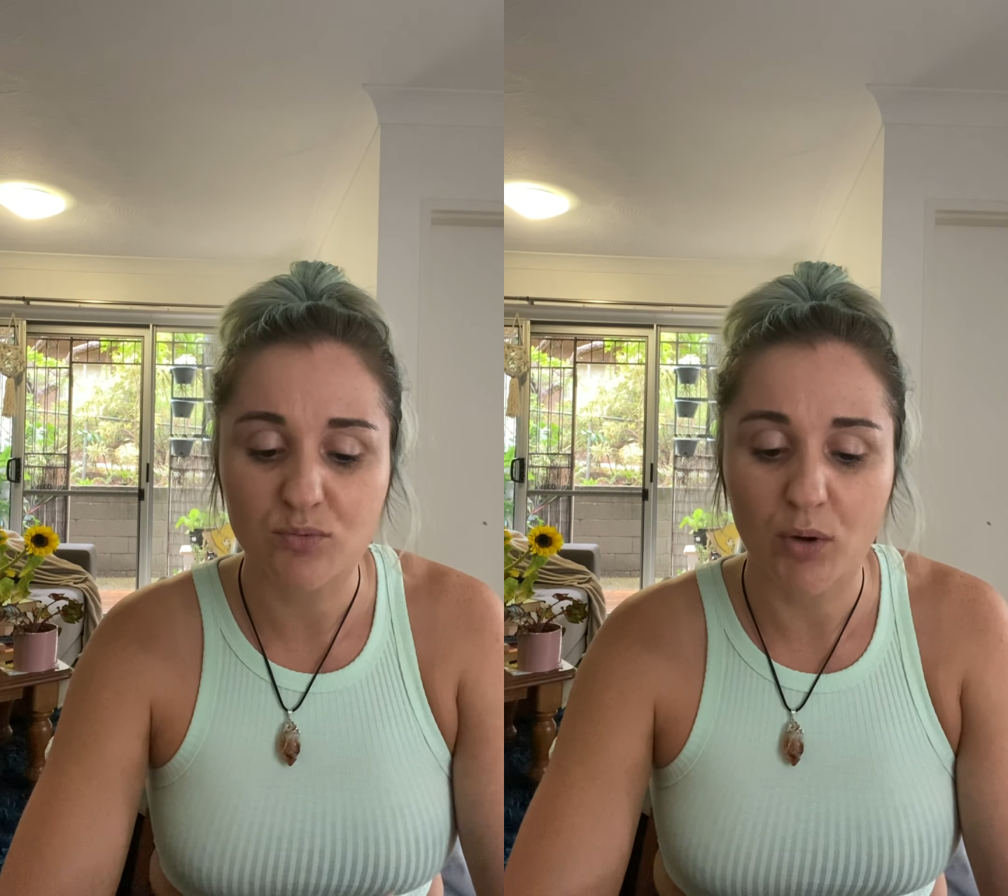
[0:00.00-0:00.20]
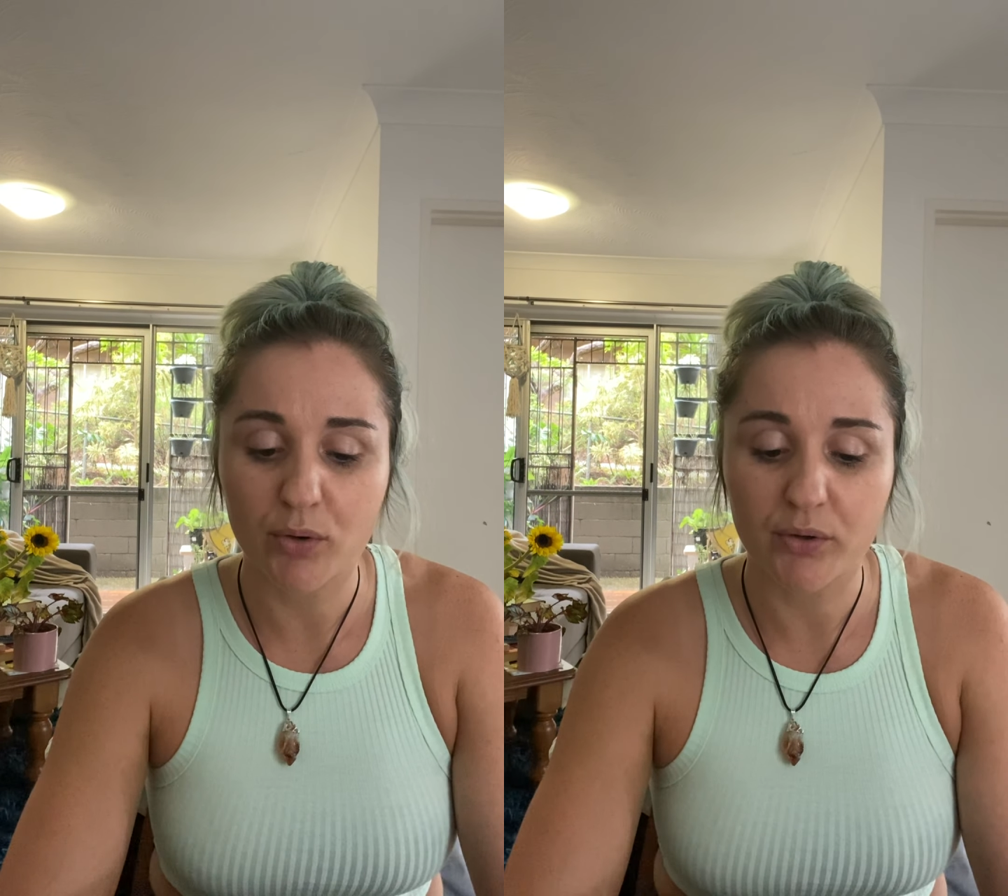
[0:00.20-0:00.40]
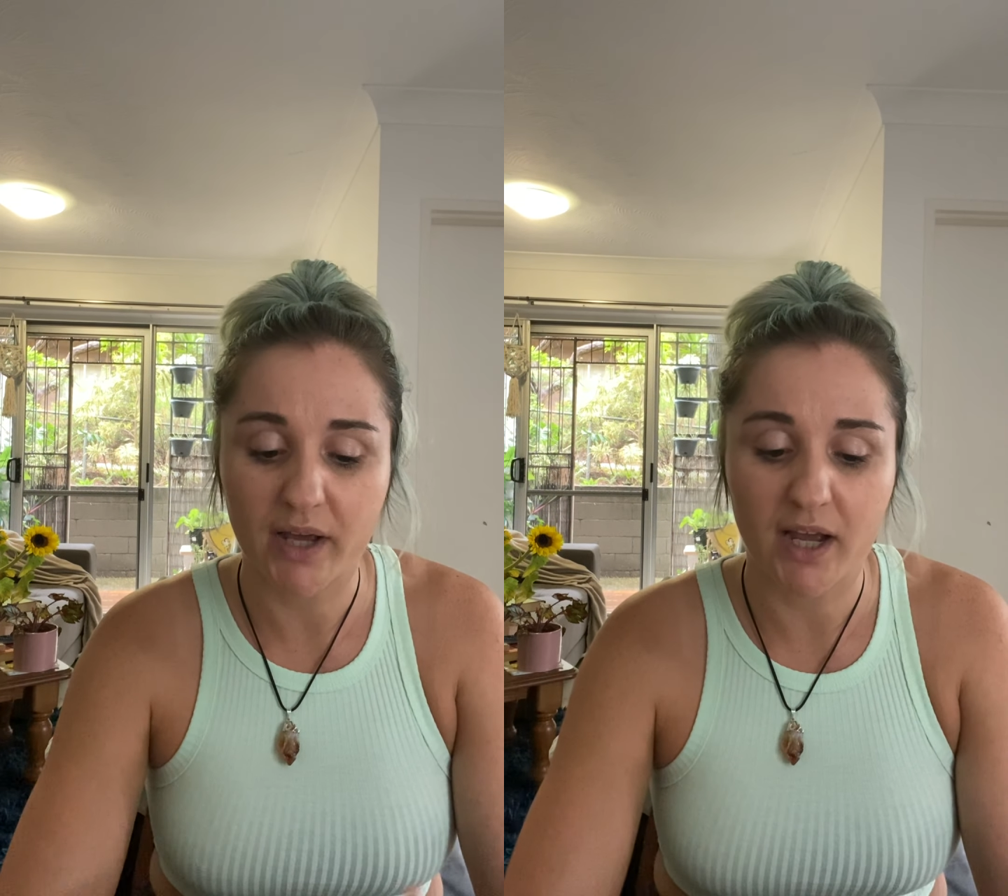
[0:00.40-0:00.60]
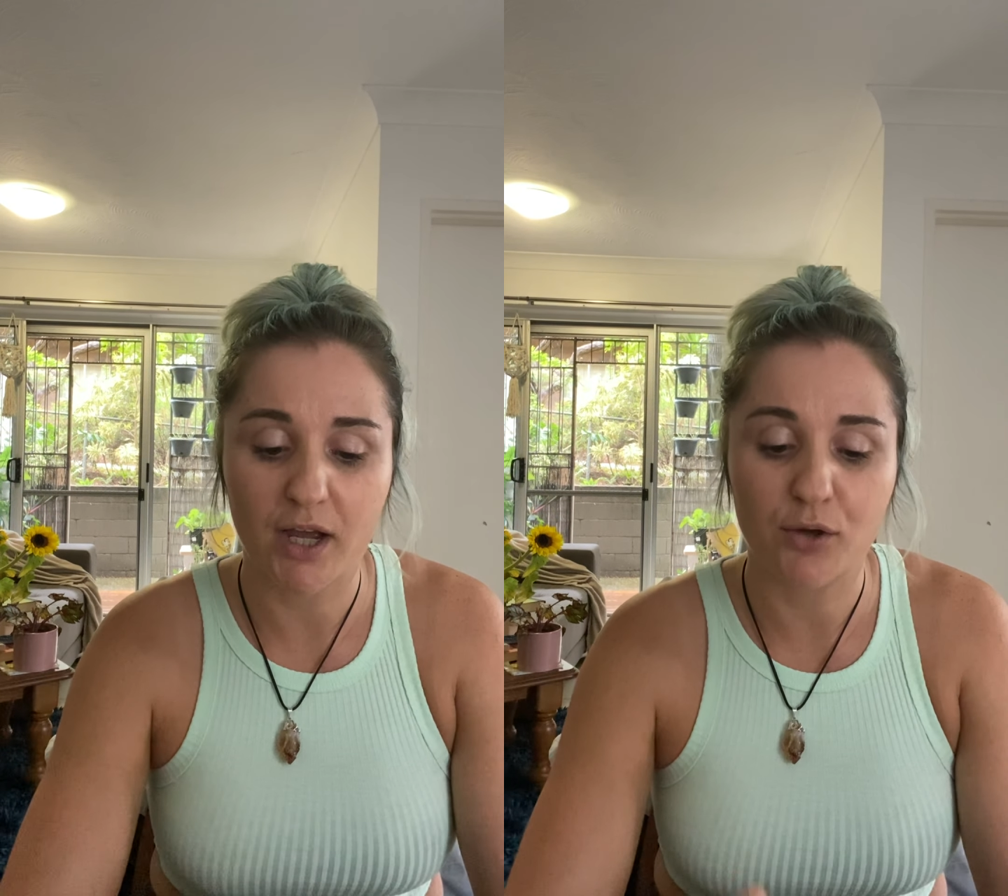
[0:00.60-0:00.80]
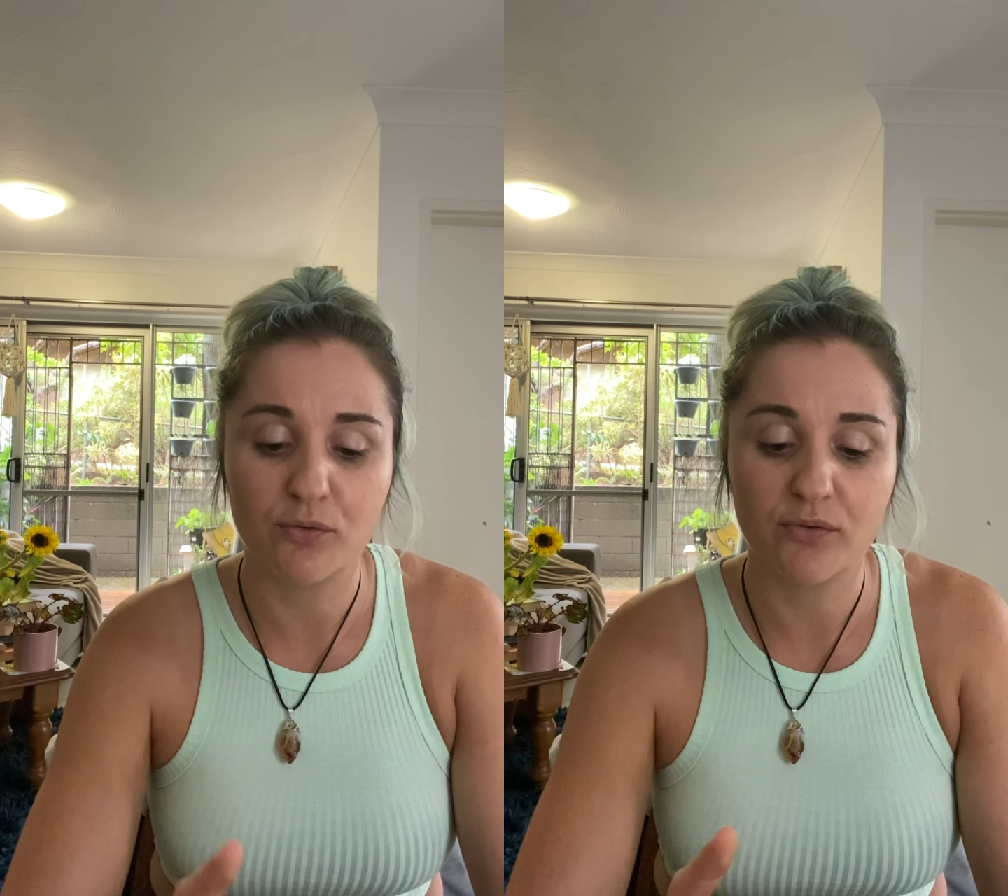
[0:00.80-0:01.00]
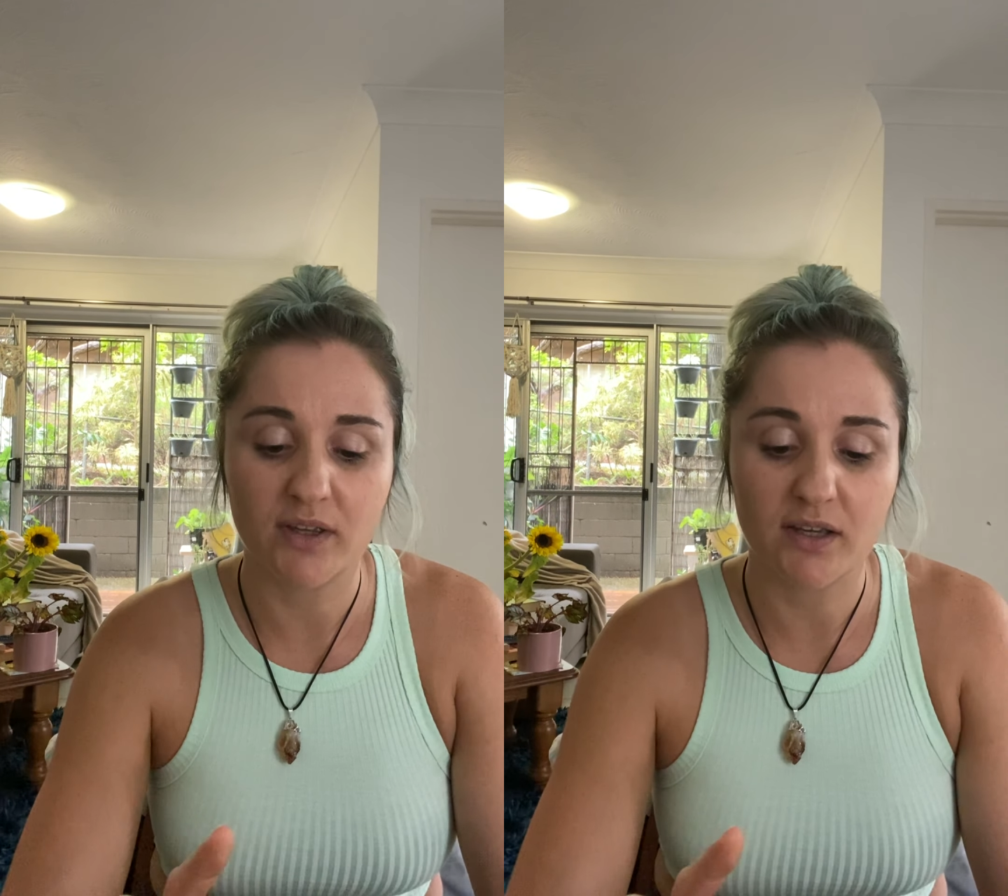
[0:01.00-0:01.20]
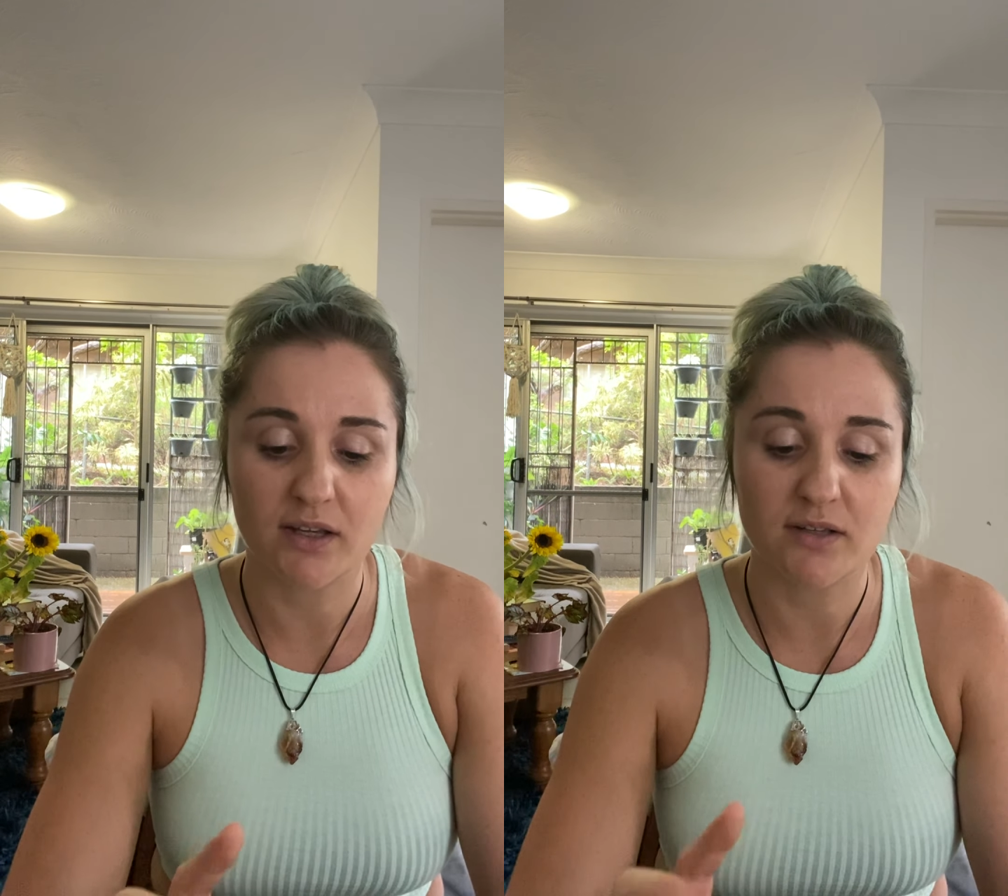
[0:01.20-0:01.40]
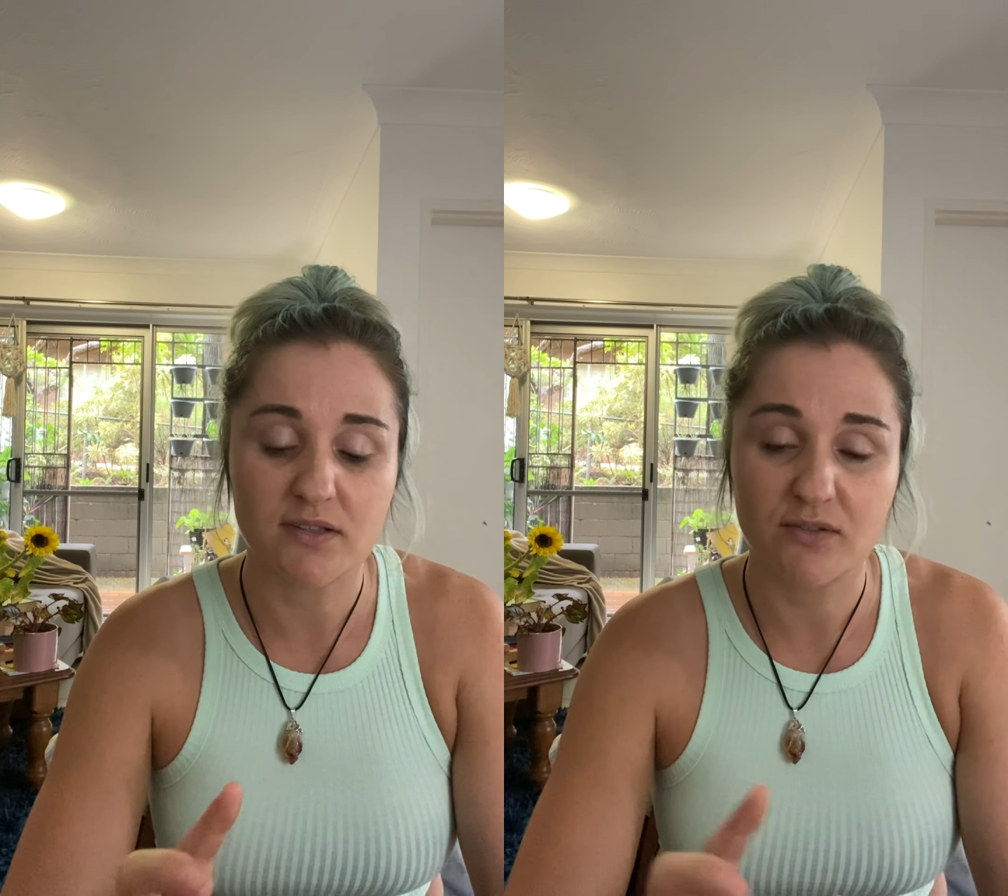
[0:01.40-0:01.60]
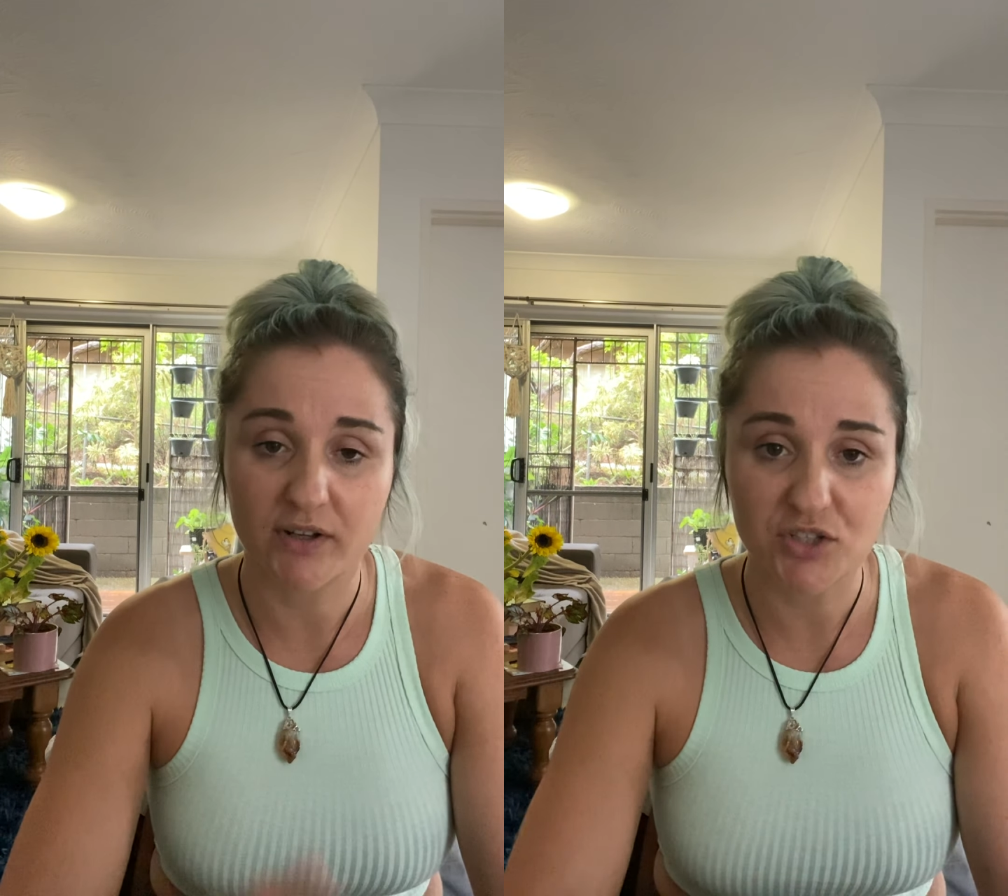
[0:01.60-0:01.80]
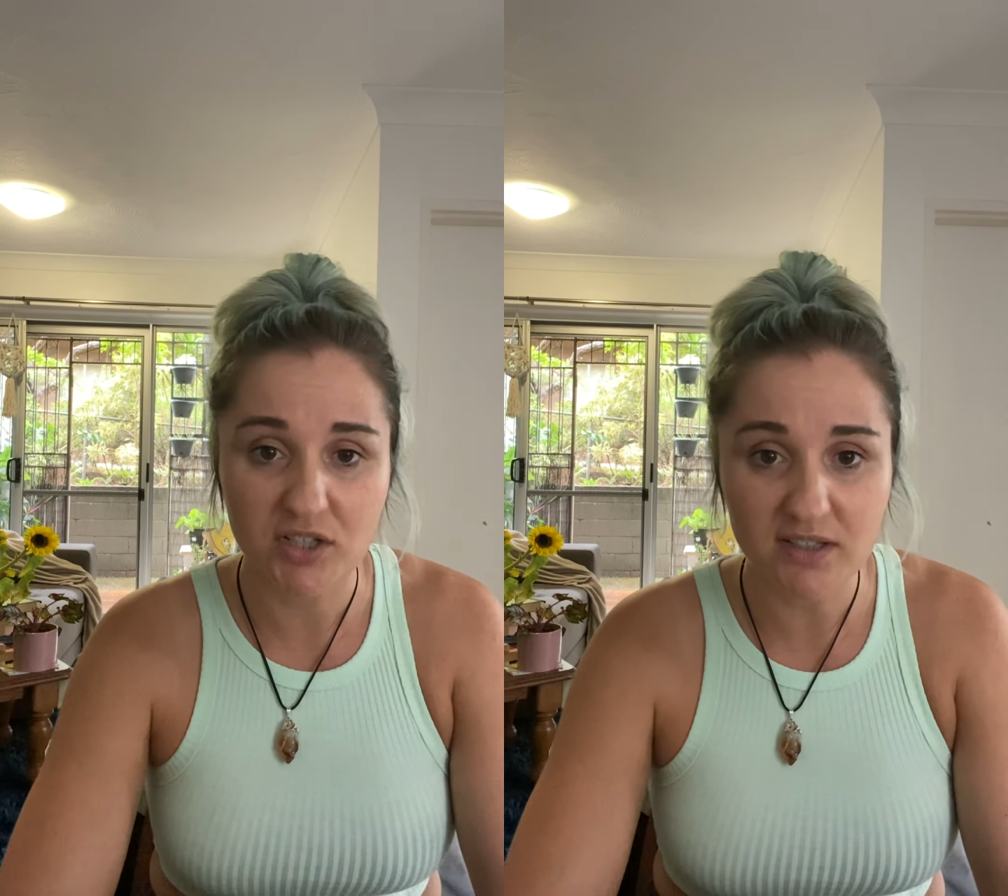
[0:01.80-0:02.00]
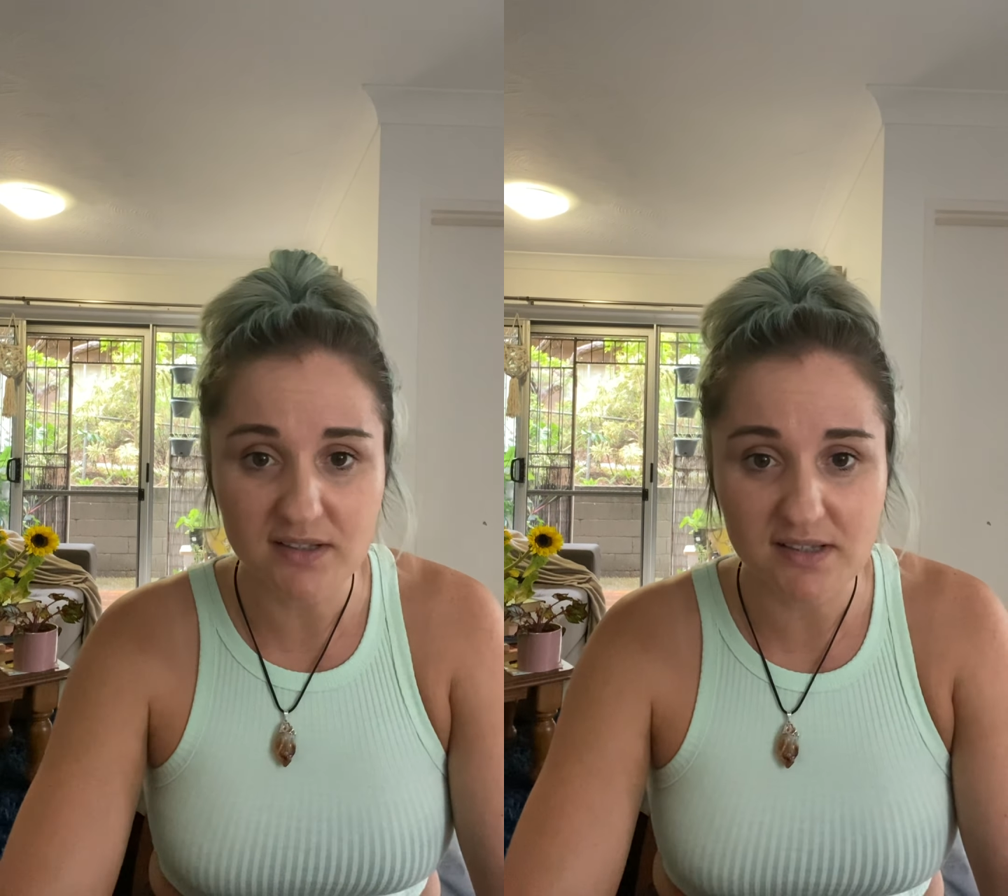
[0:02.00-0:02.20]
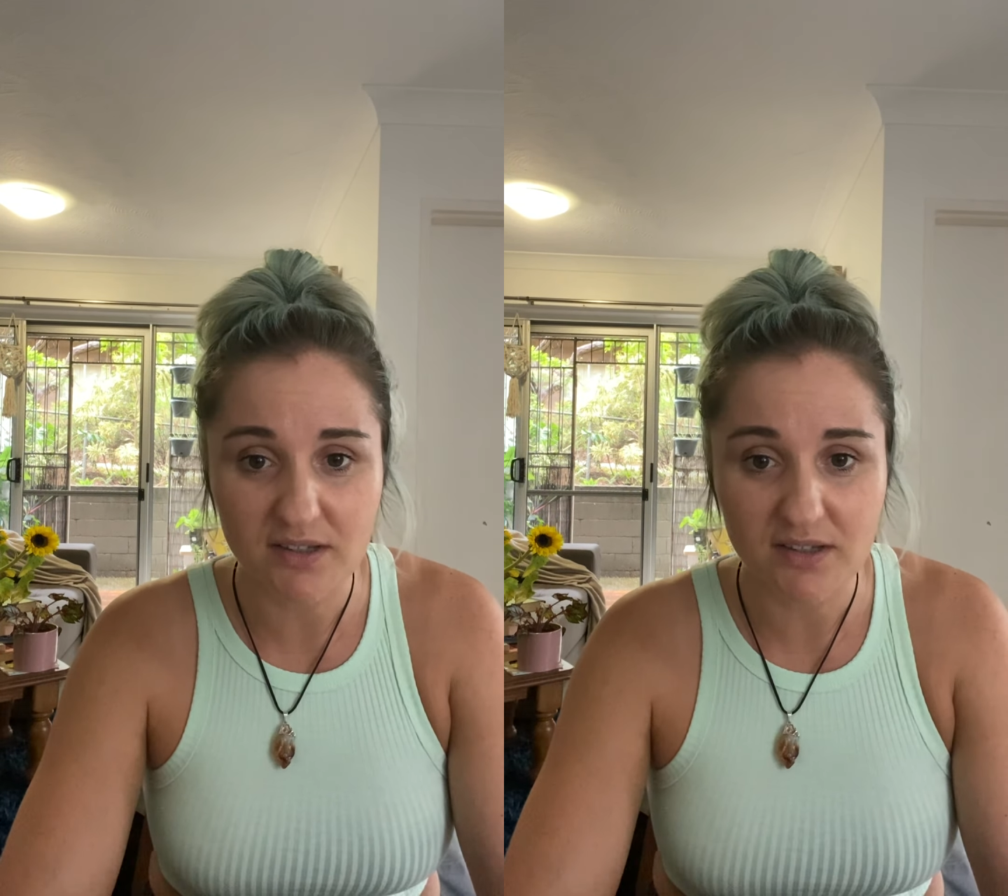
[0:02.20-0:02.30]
what we would have is veggies,